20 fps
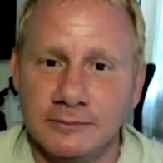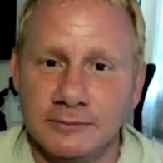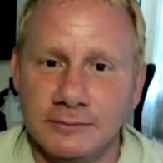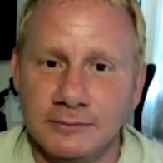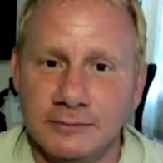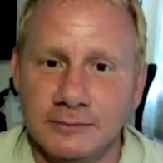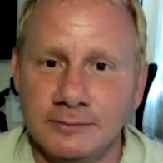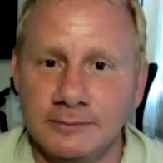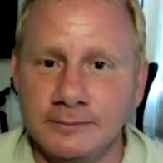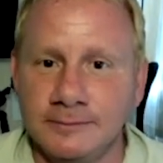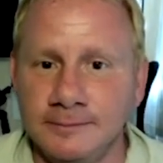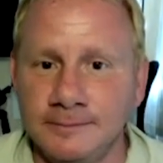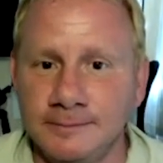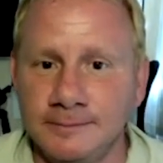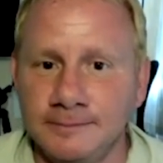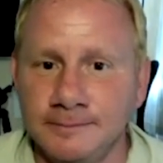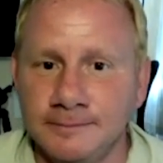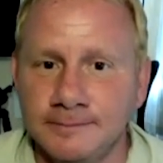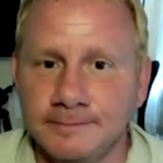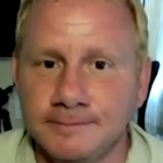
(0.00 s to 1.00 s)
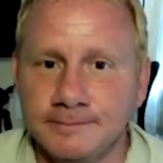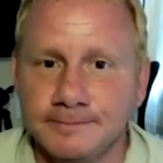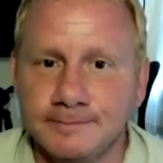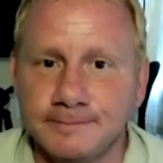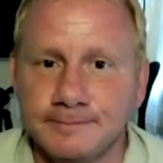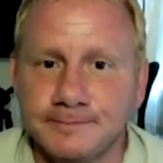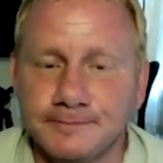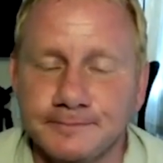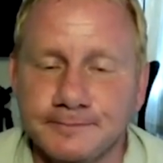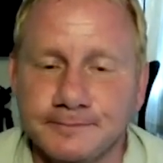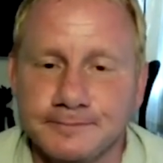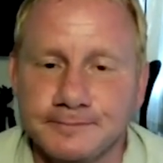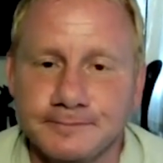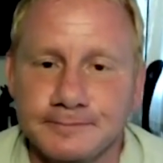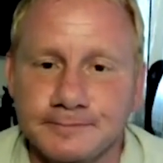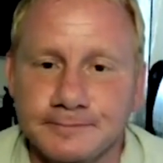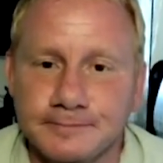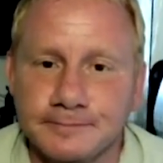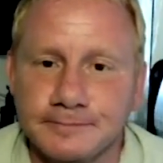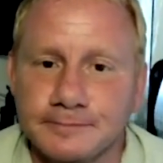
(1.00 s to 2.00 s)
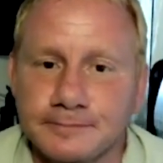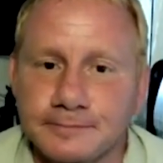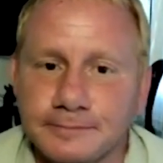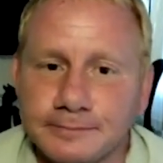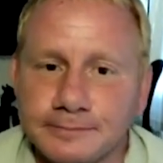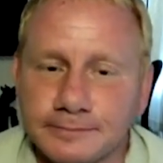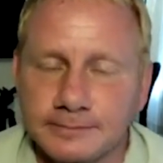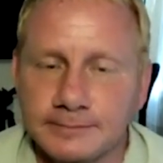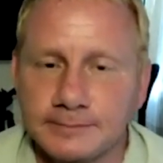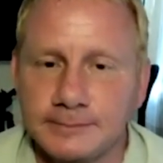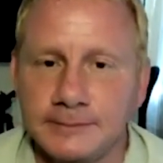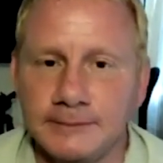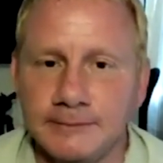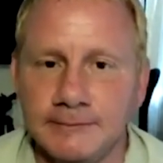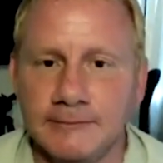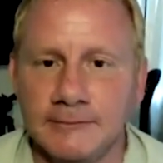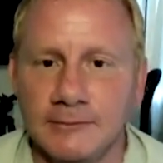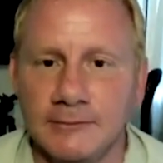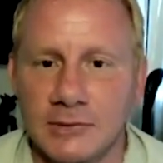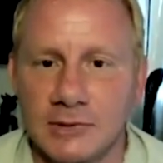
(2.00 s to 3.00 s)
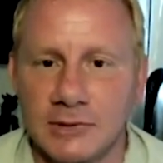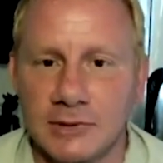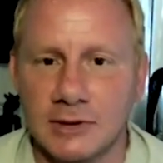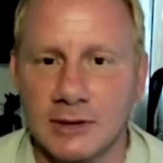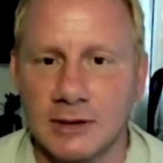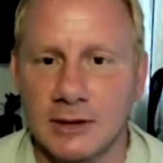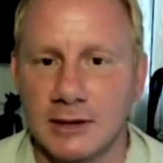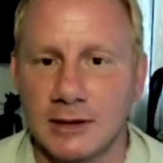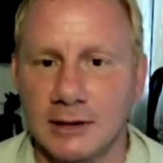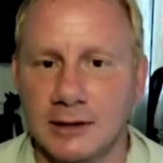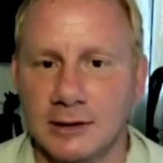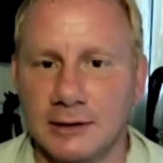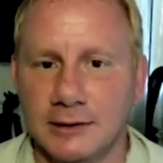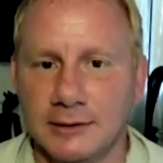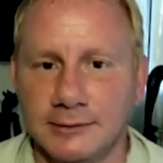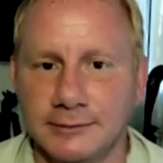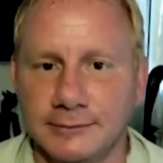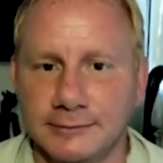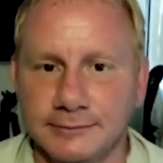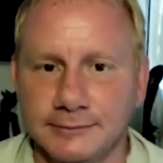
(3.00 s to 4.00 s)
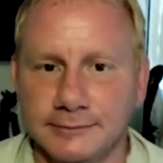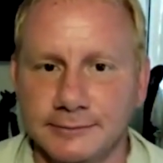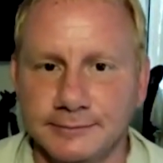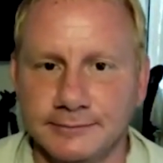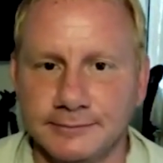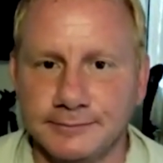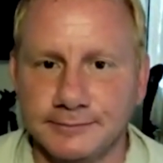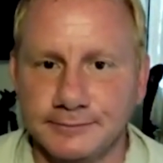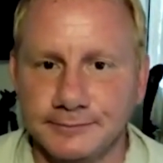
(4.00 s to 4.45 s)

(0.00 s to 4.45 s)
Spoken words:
[no speech]